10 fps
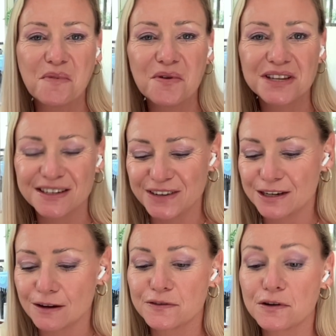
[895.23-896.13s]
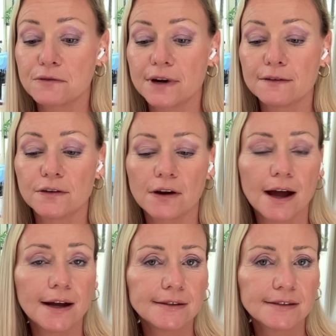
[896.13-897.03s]
now. Pause the video if you're not ready
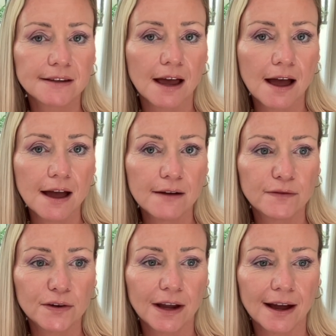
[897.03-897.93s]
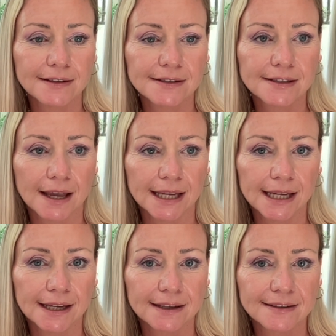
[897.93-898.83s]
for your answer. For your answer
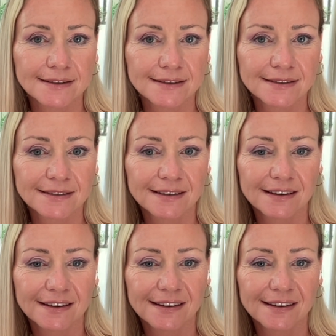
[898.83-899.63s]
is